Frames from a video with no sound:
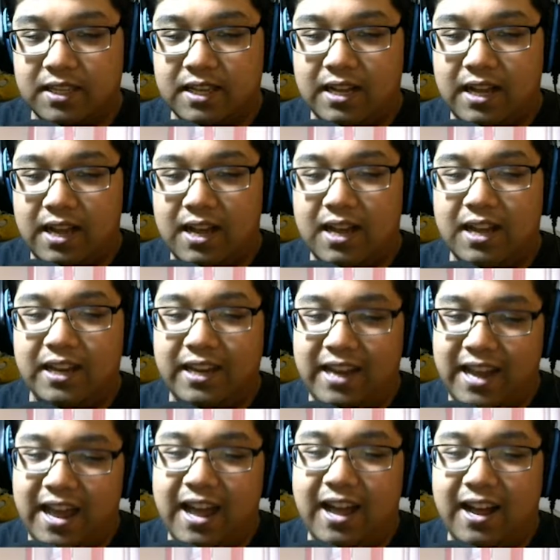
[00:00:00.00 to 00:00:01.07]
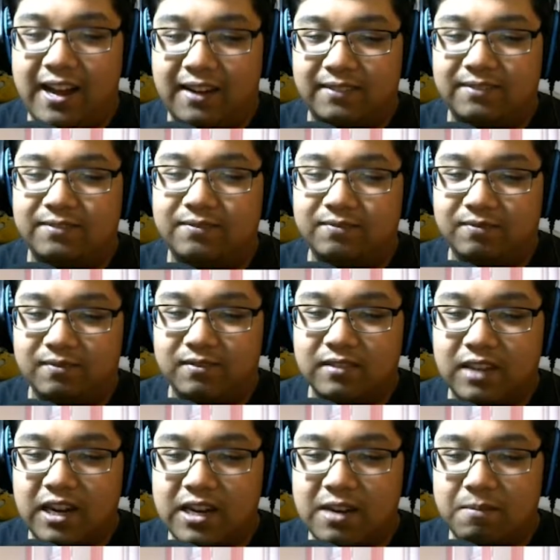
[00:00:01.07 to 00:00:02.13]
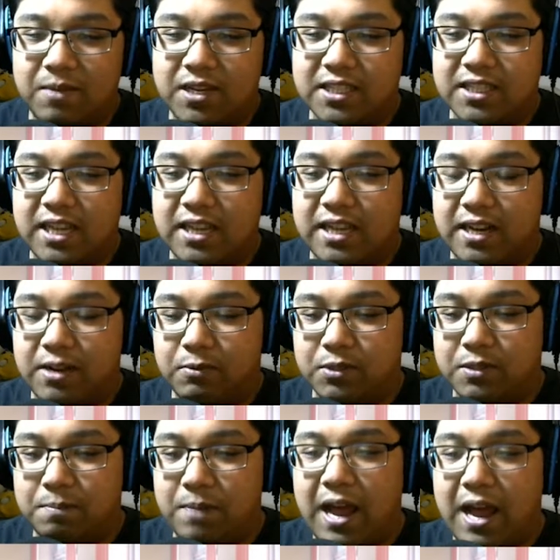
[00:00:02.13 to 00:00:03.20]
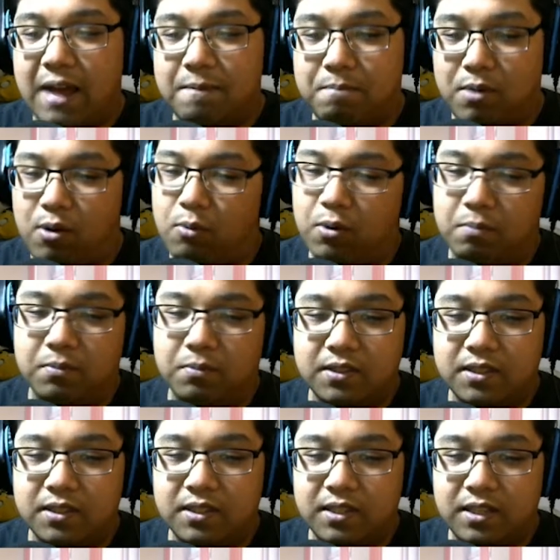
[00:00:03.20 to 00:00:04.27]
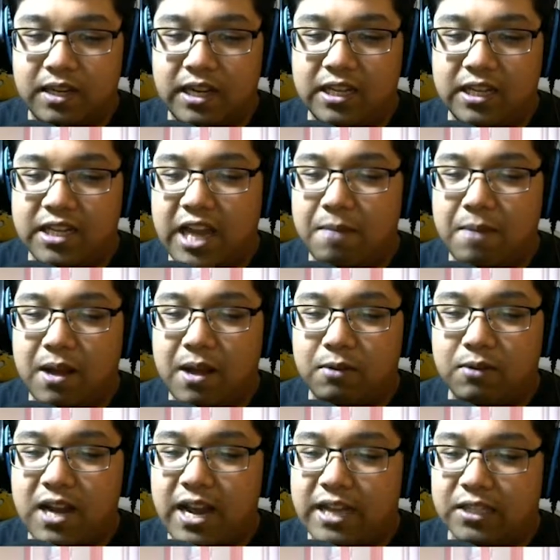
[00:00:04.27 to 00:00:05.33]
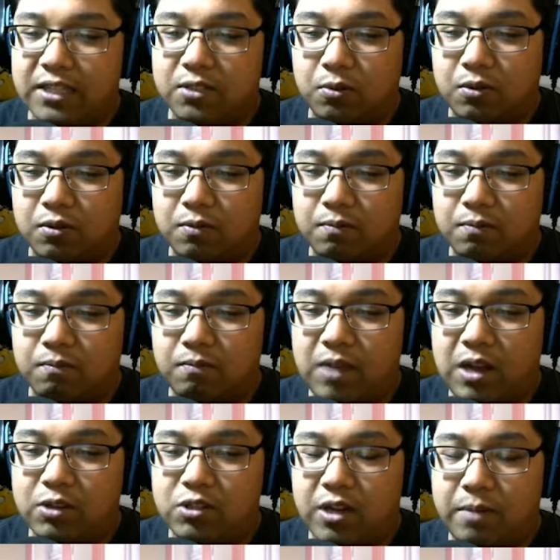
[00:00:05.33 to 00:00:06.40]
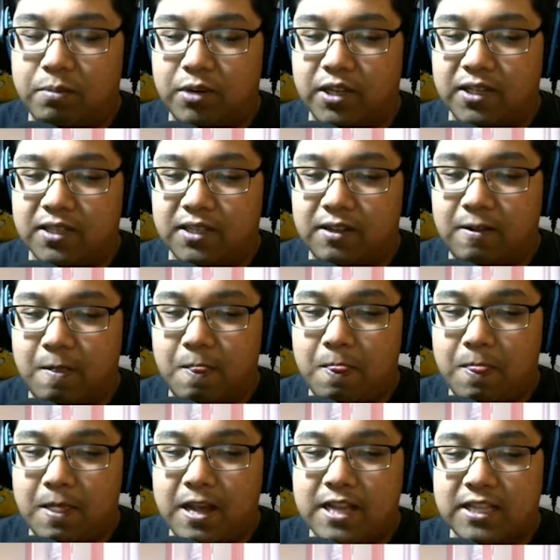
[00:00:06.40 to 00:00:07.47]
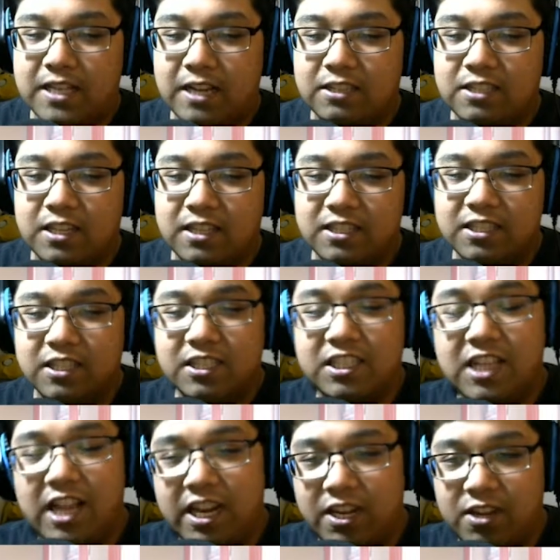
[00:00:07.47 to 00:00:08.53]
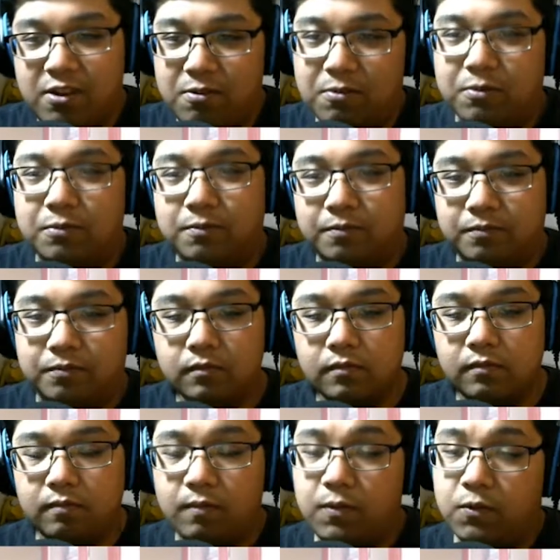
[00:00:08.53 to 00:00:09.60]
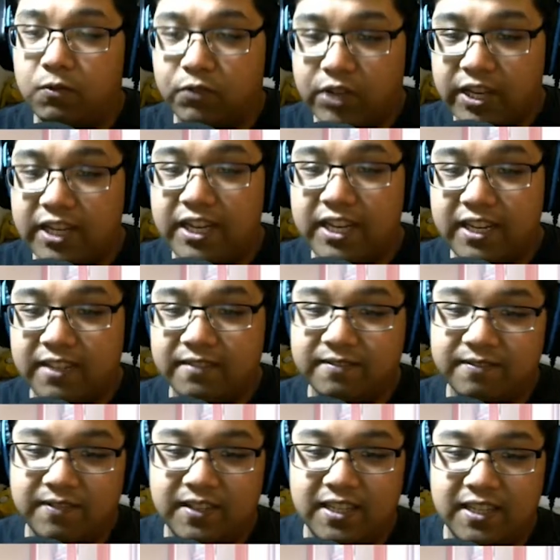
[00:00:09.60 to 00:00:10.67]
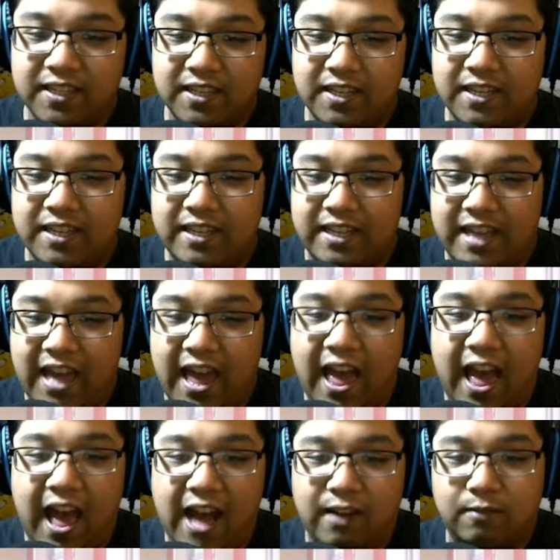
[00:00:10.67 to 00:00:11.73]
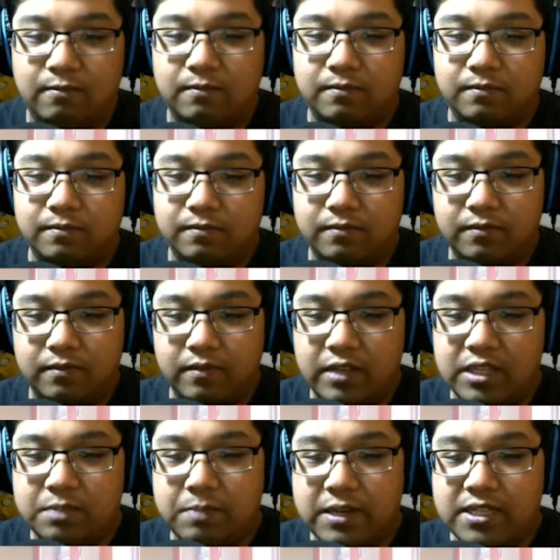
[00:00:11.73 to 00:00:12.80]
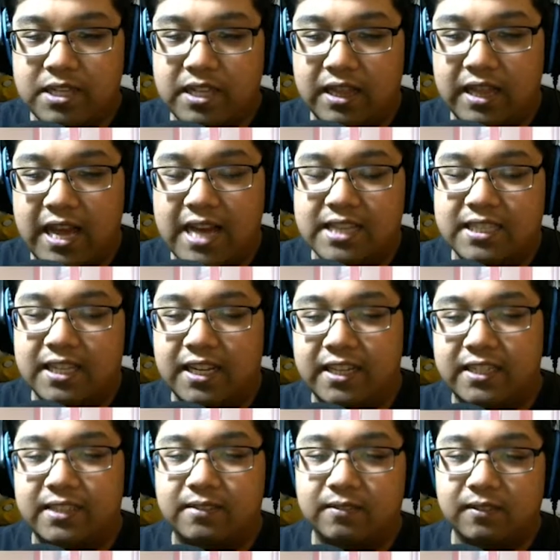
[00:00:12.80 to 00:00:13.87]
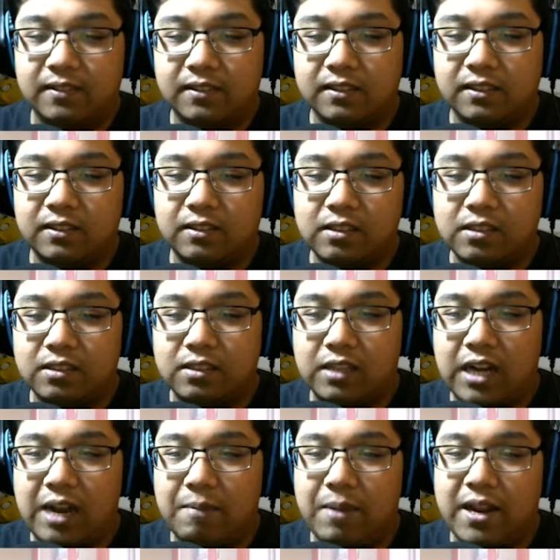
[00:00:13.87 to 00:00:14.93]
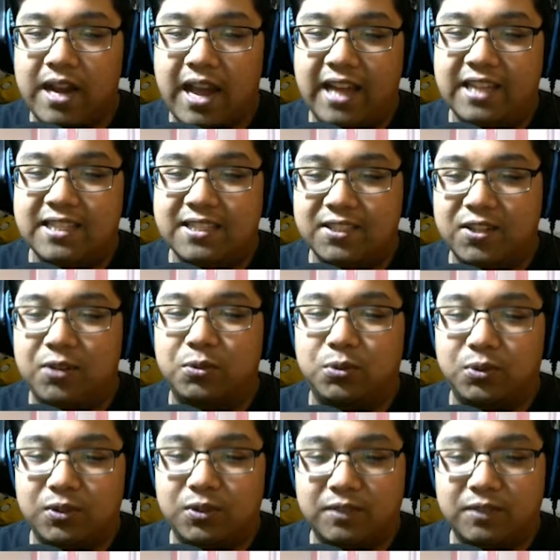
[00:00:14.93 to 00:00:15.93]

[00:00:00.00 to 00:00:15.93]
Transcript: Ah, yeah. I didn't mean to say that it was a bad poem. It came out nice, or how should I put it? It sounds just like you. Really? Yeah. Especially the last line. I made eggs and toast.